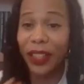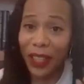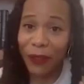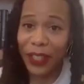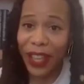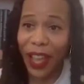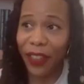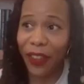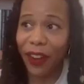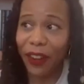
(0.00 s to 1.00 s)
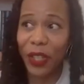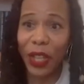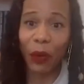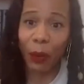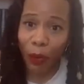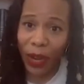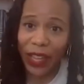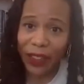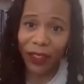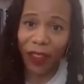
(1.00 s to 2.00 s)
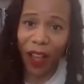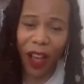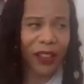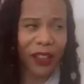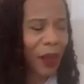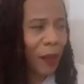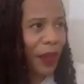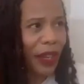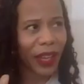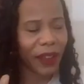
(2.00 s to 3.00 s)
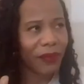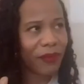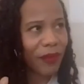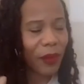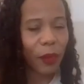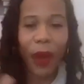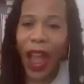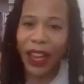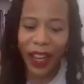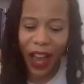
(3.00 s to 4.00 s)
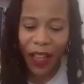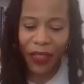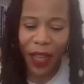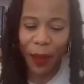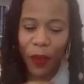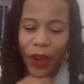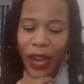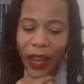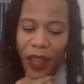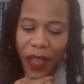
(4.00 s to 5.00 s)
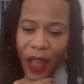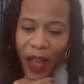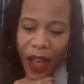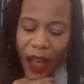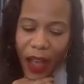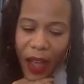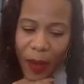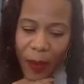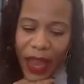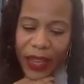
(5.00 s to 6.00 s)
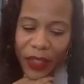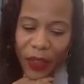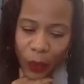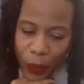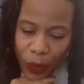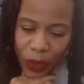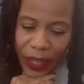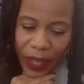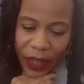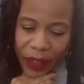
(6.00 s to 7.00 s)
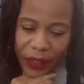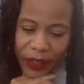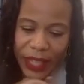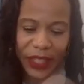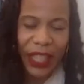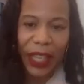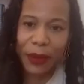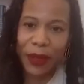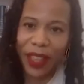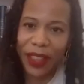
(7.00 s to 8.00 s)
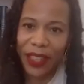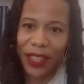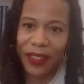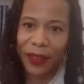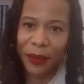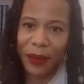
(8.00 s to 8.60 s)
lived together. So they were breaking the law. Somebody ratted on them, right? And in the ruling, they deemed that these